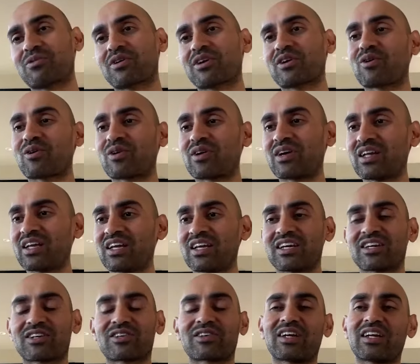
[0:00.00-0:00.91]
recording
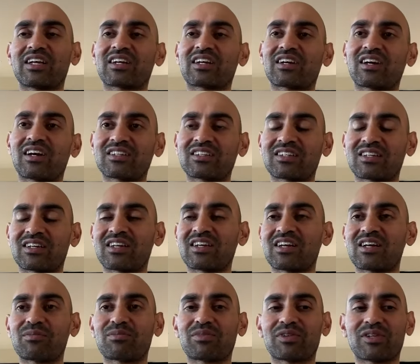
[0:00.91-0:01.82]
and creating content
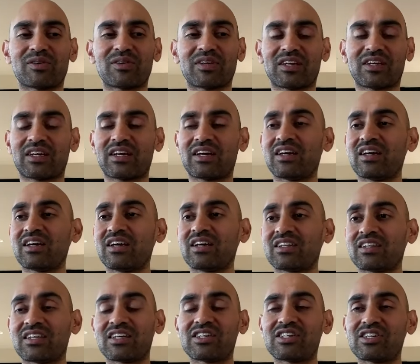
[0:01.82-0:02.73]
and uploading it.
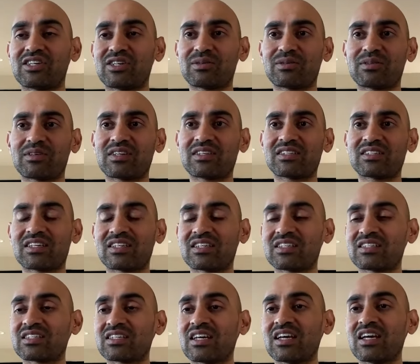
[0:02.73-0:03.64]
The issue is,
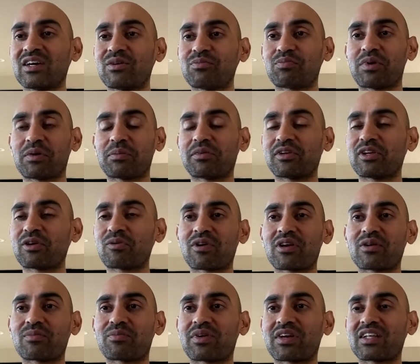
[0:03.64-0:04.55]
is people don't
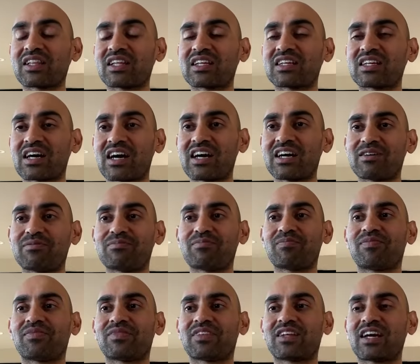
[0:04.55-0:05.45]
want to put in the time.
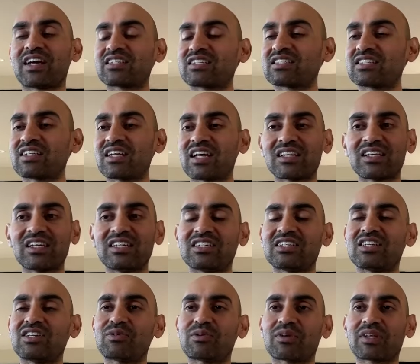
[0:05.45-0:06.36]
It has nothing
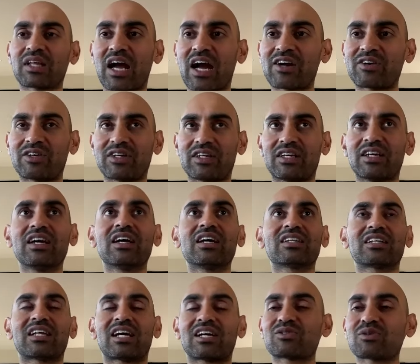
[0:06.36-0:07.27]
to do with hiring.
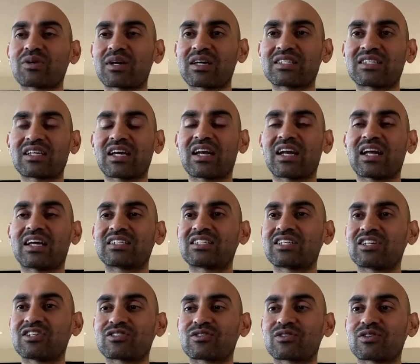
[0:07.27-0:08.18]
That's why I said S
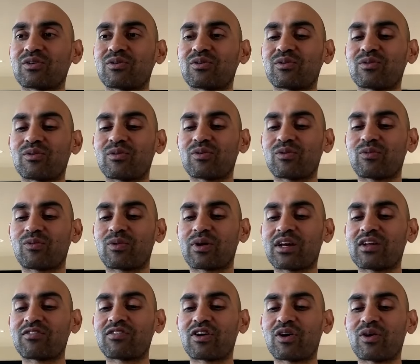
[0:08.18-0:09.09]
E O is the,
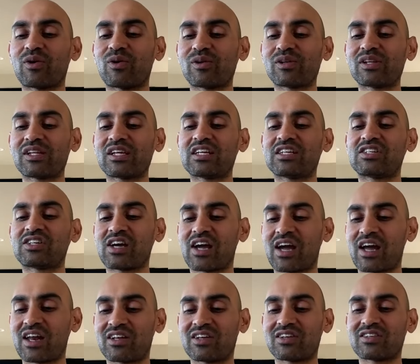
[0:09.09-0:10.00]
one of the only
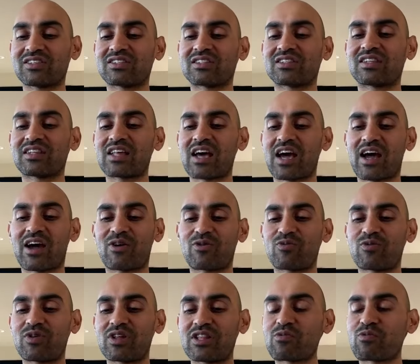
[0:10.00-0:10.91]
channels that
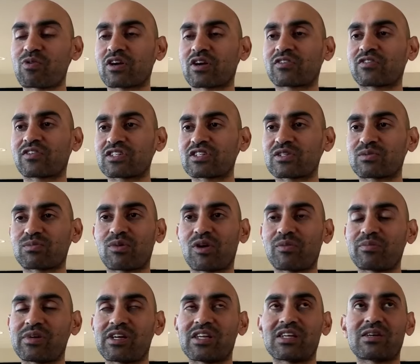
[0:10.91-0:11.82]
really work for the small
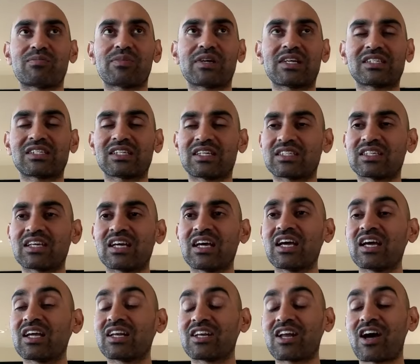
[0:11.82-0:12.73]
media business.
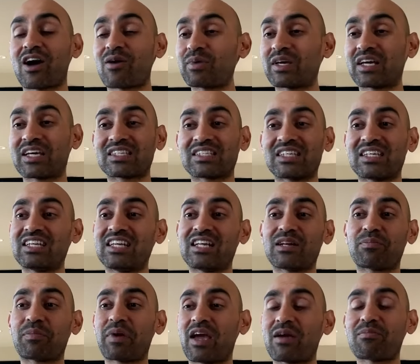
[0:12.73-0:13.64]
Not because they need
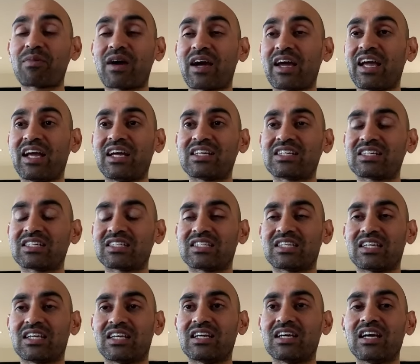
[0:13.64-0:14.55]
to pay my
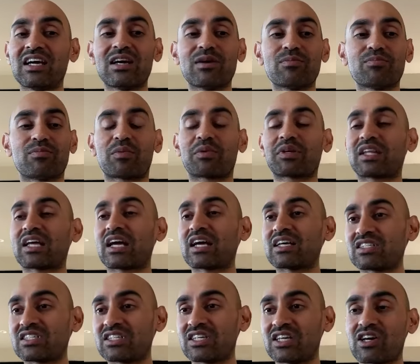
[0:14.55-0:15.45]
agency, but with
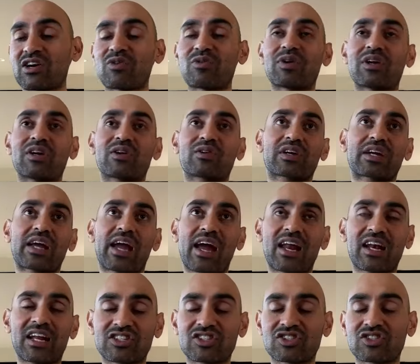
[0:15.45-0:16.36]
S E O and
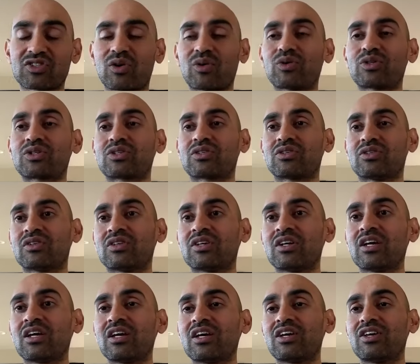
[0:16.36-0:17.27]
organic social,
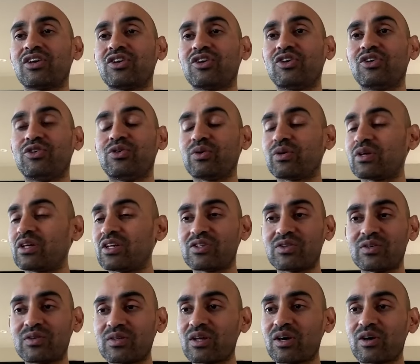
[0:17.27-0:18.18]
you can
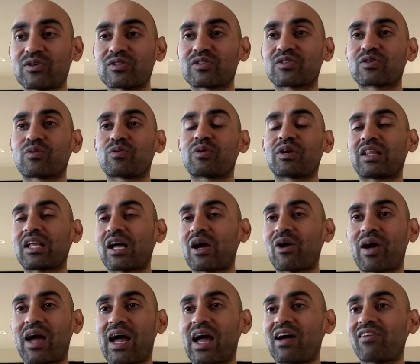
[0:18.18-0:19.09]
do those
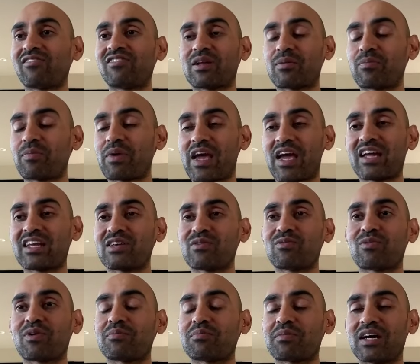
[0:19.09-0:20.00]
without having to pay
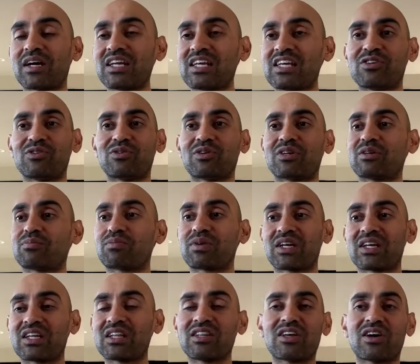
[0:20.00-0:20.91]
anyone money. You can
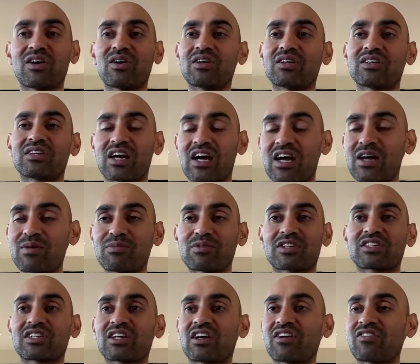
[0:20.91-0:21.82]
put in the time
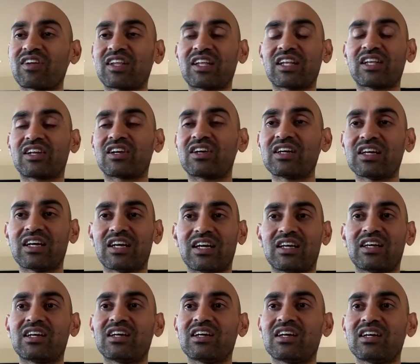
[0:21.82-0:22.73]
yourself and learn it.
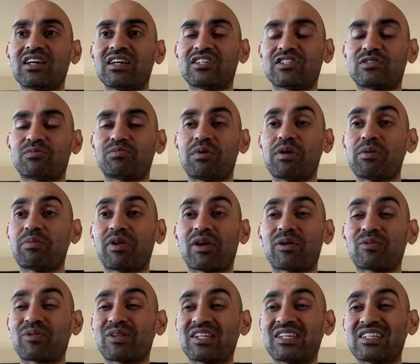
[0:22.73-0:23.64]
Just people
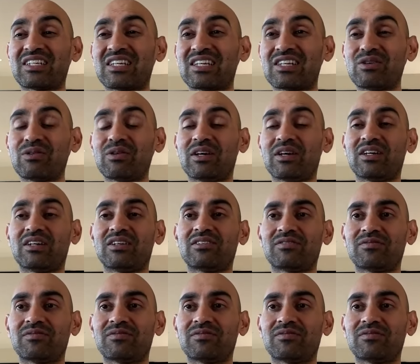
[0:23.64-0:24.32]
aren't willing to do it.